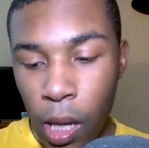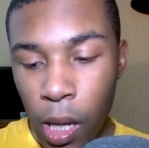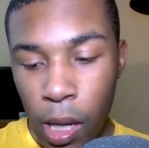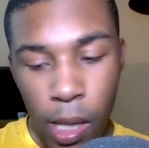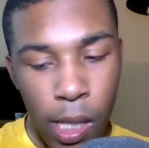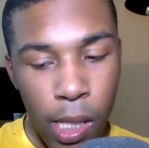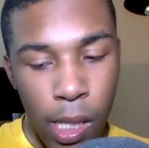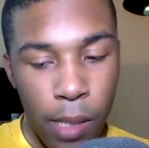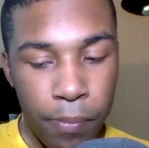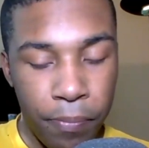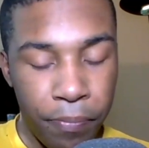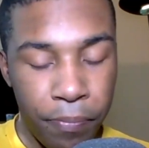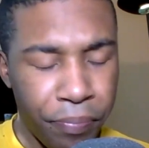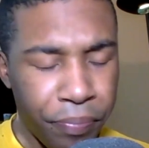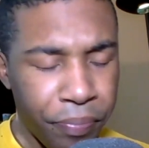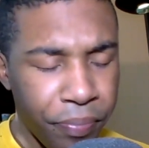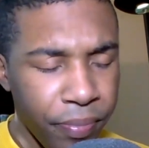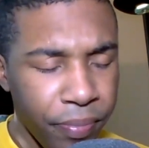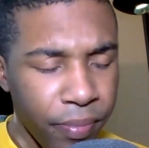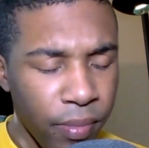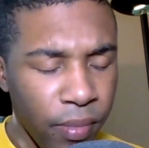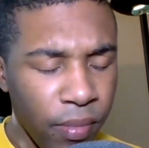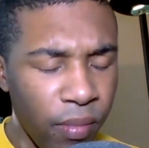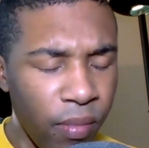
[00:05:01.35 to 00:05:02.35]
Um,
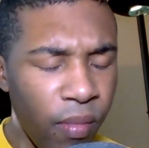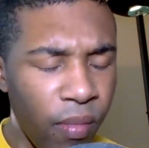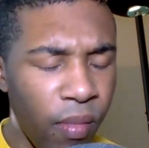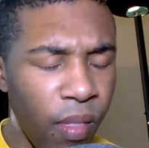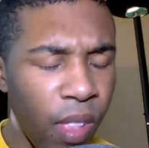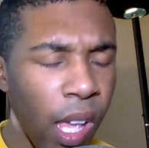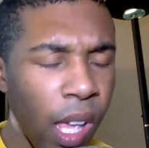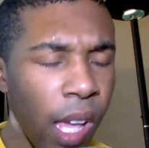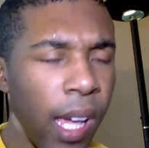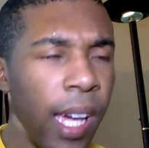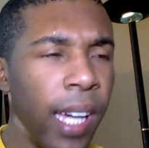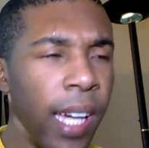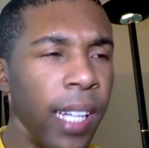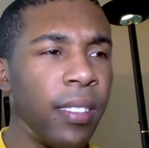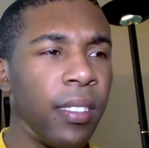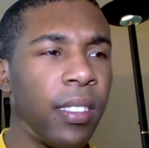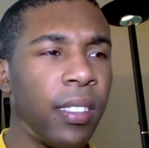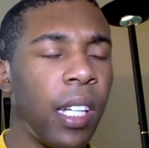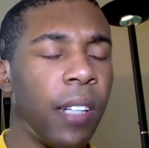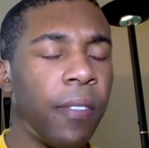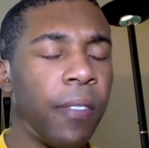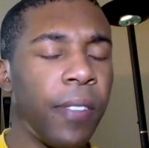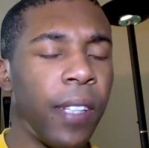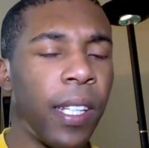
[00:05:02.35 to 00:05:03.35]
and
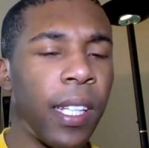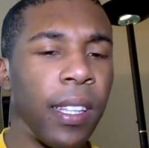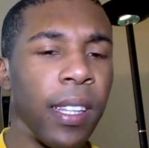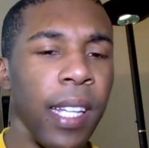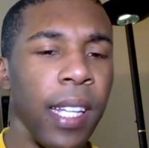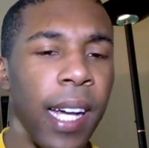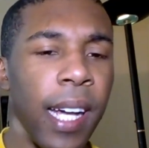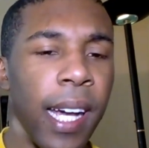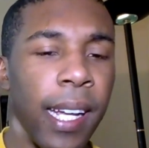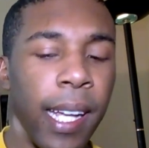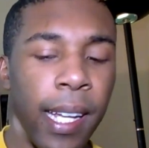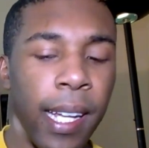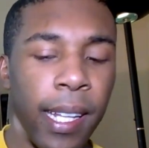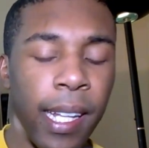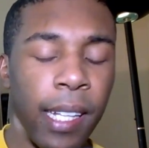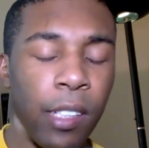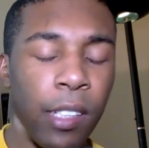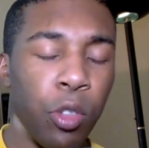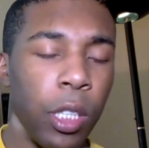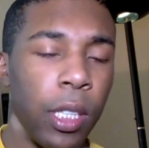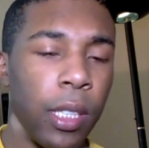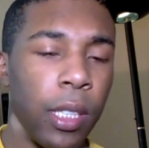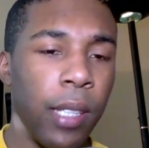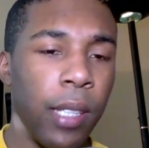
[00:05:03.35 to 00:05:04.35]
stuff like that. And
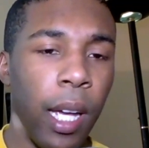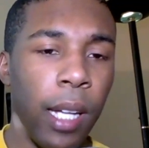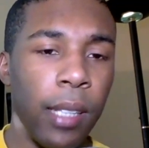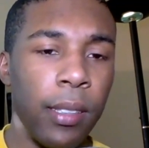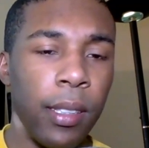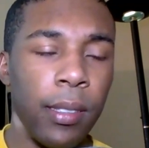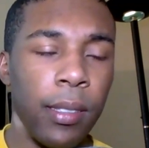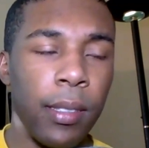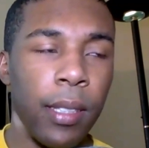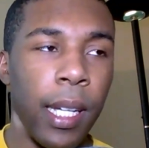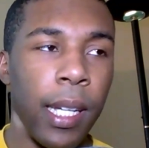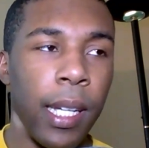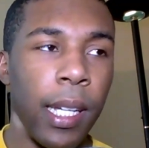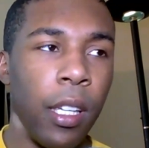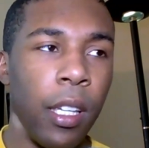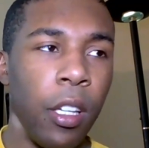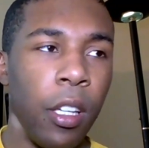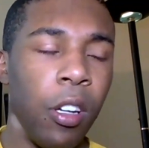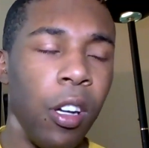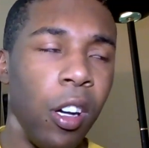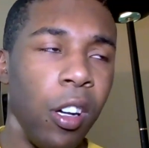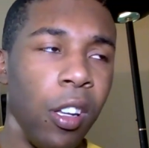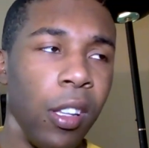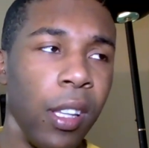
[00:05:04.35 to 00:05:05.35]
that's says. He's like,
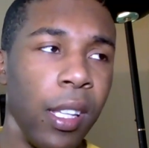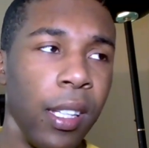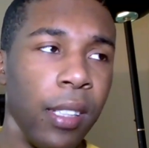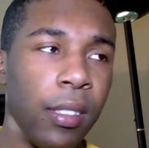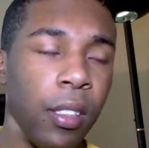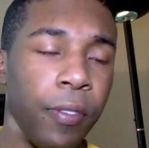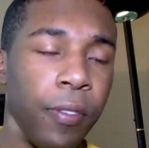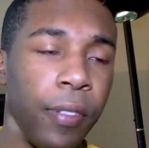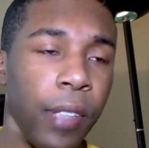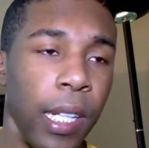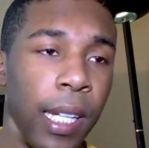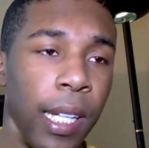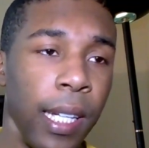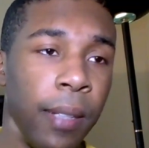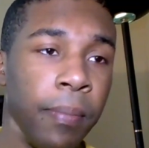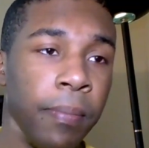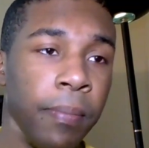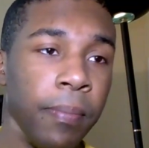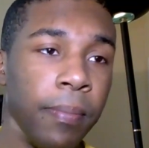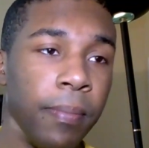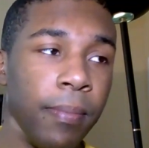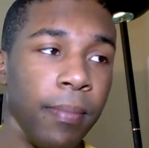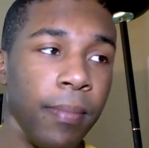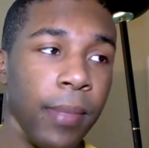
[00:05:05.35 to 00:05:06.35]
you call this a
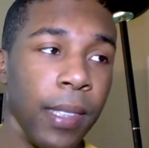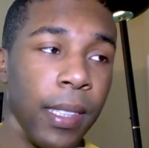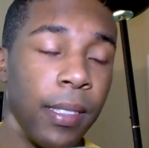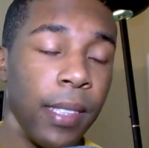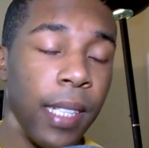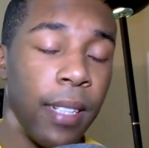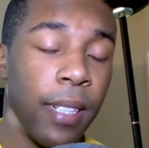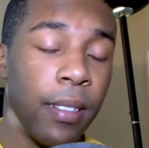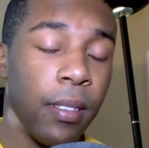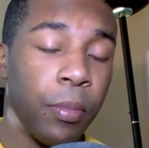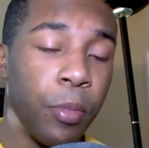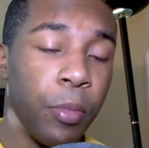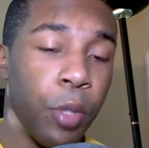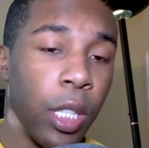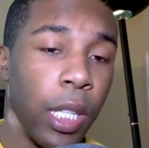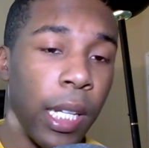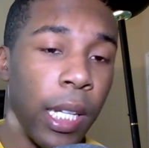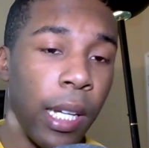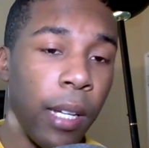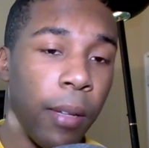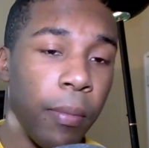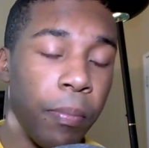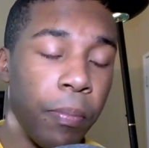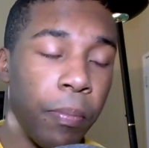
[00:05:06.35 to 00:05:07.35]
flame? It sounds more
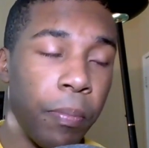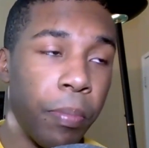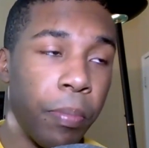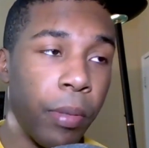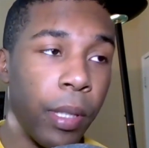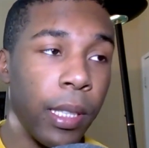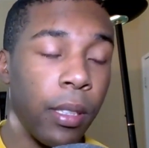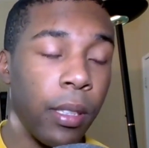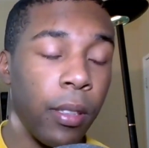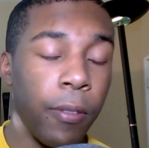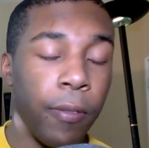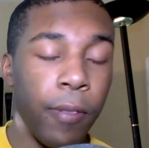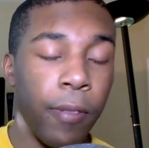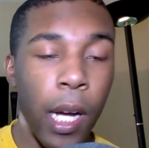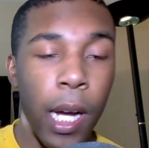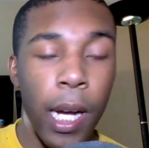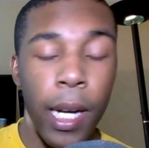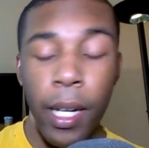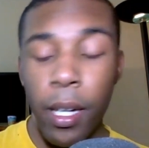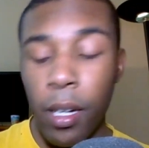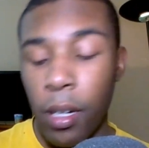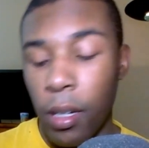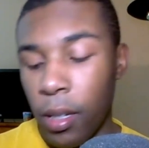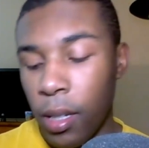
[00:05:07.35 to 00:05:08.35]
like a brisk
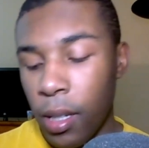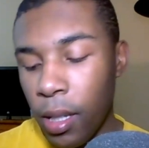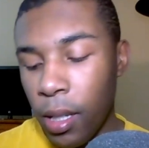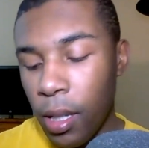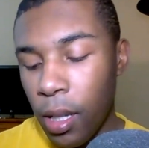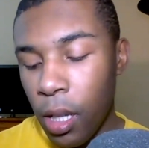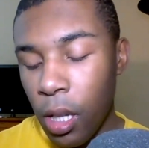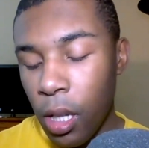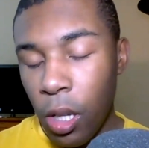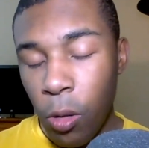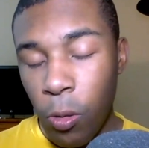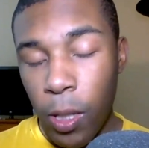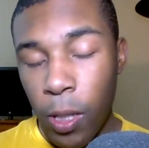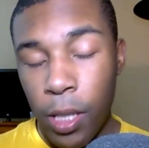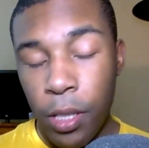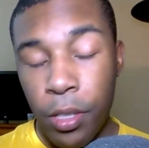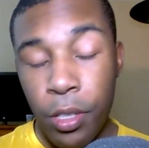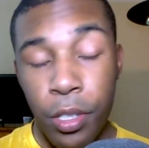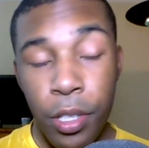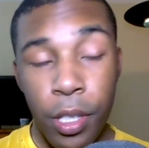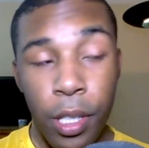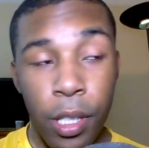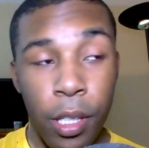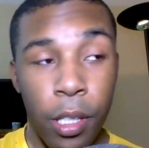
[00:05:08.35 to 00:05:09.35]
fire,
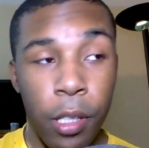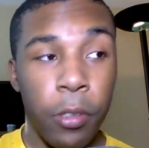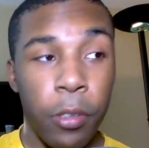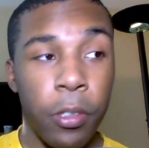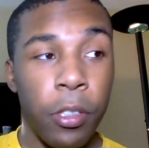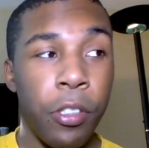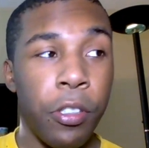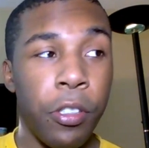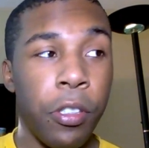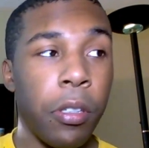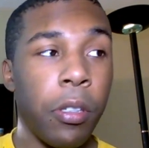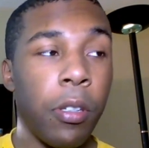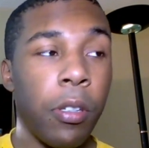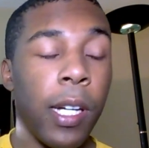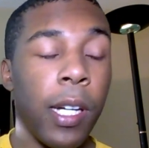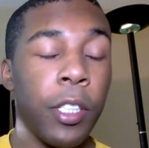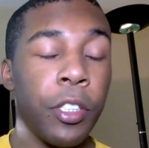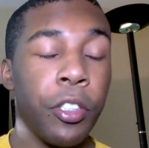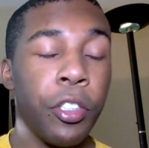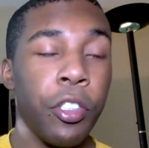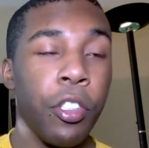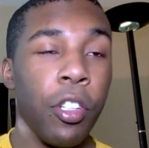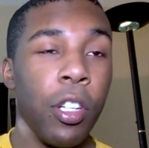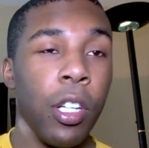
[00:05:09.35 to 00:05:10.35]
which goes to show you
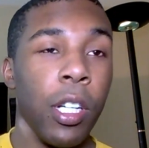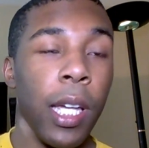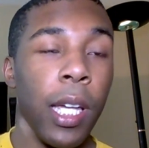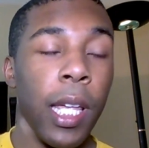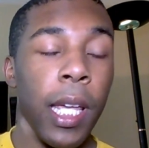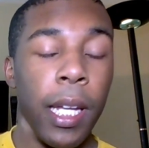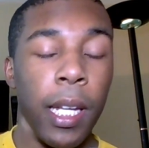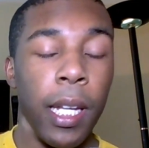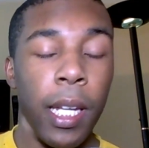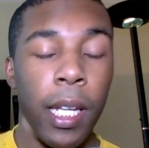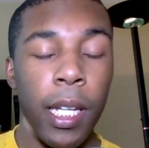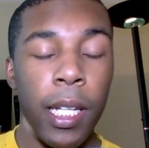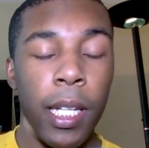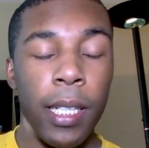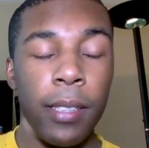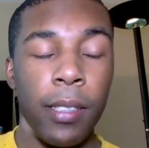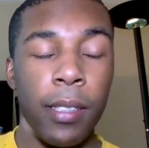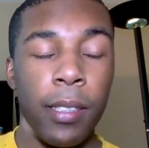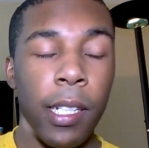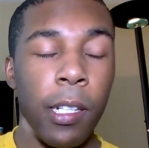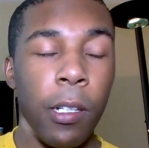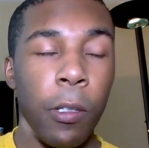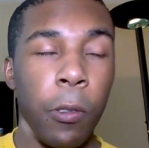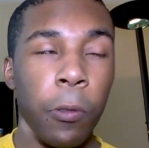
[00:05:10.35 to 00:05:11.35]
how strong Ignia
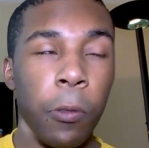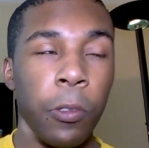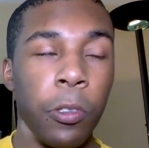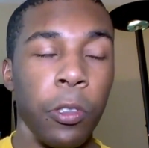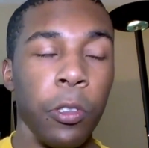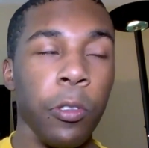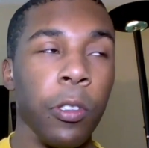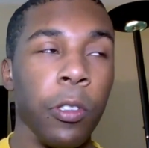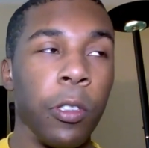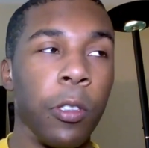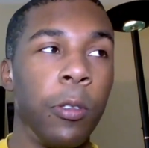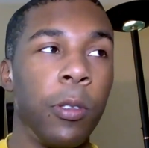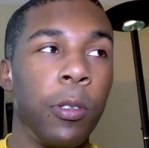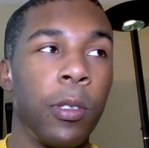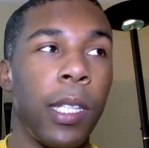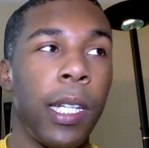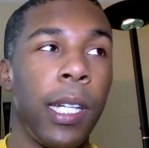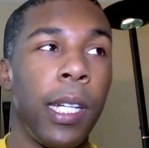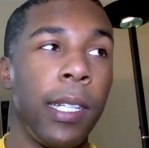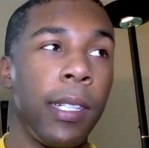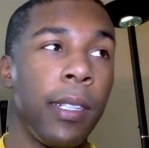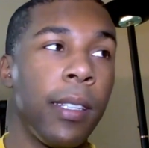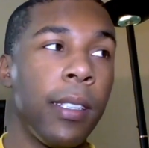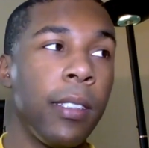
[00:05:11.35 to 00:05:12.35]
is now. Suzaku's
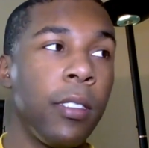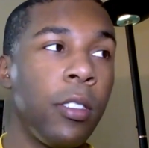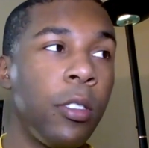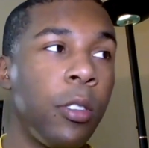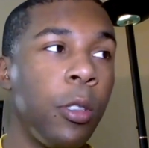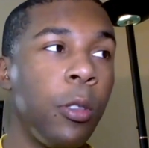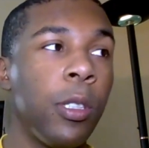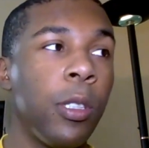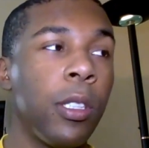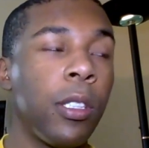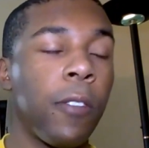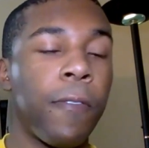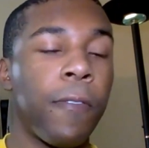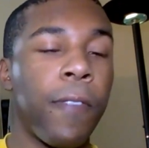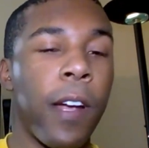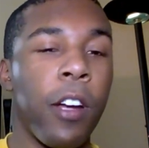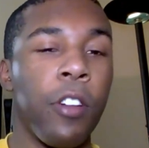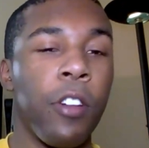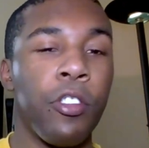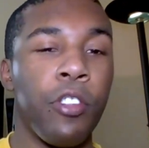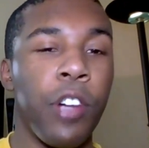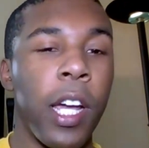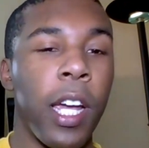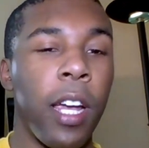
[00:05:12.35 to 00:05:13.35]
like, this dude is a
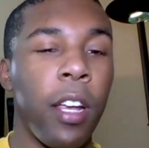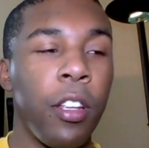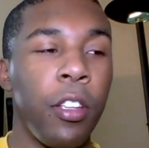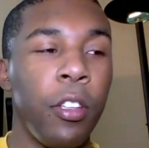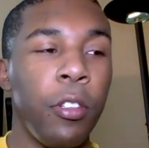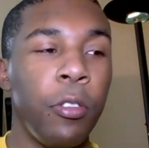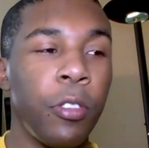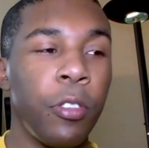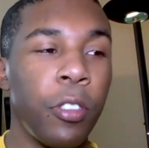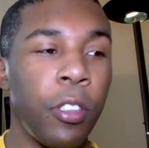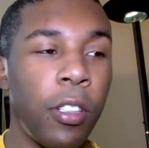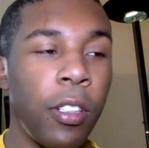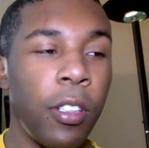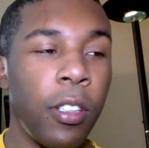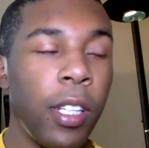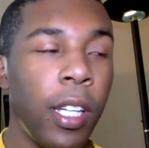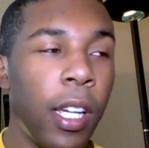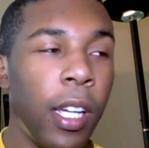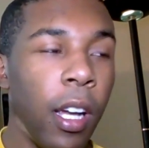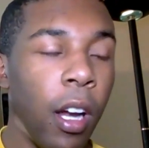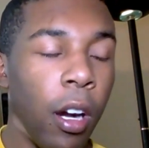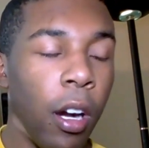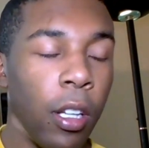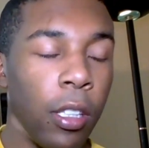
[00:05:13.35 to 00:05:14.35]
fire dragon user
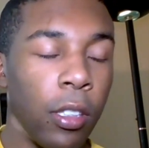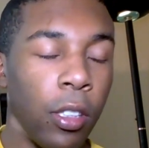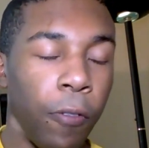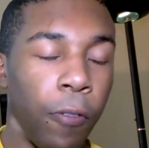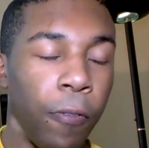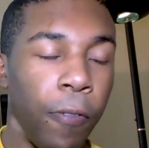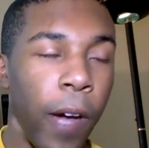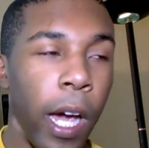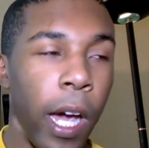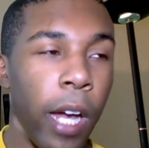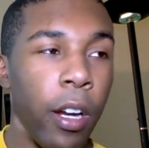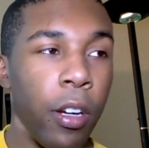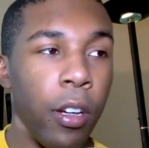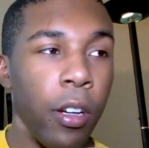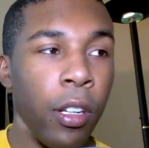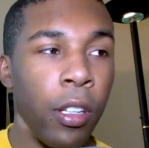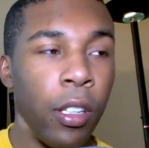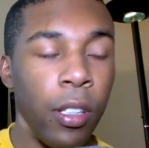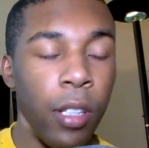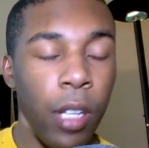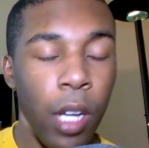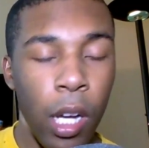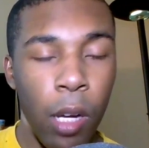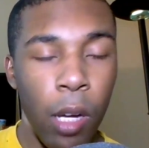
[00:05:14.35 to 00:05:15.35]
or is a
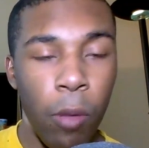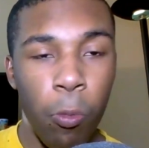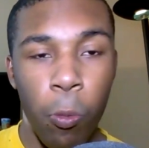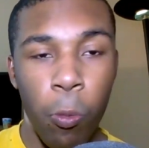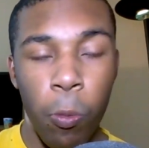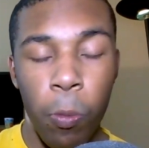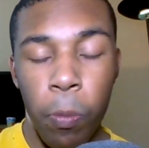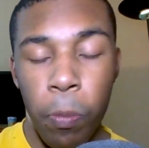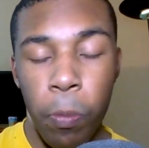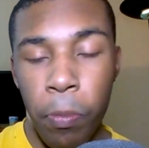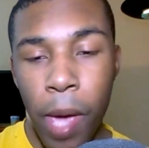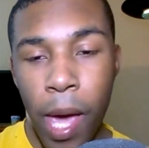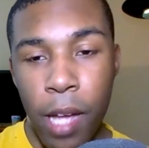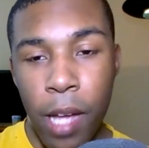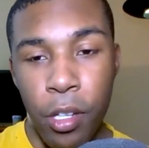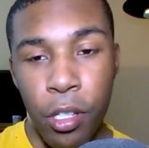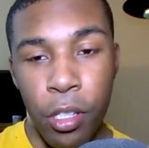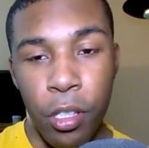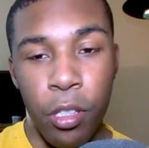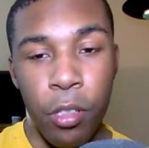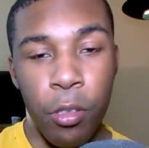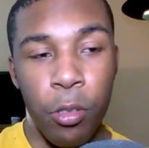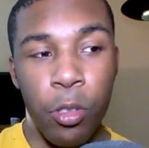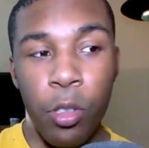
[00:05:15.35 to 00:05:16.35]
fire um
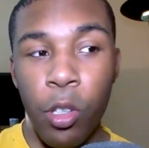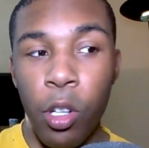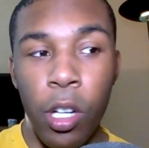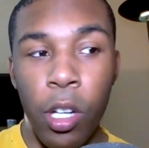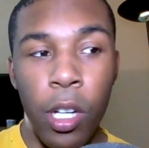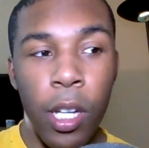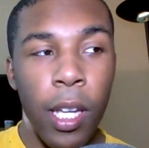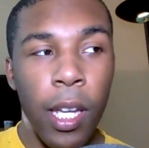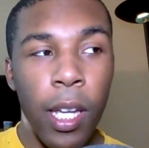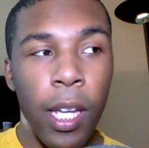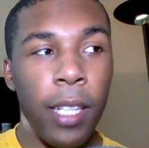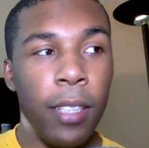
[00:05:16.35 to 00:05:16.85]
magic user.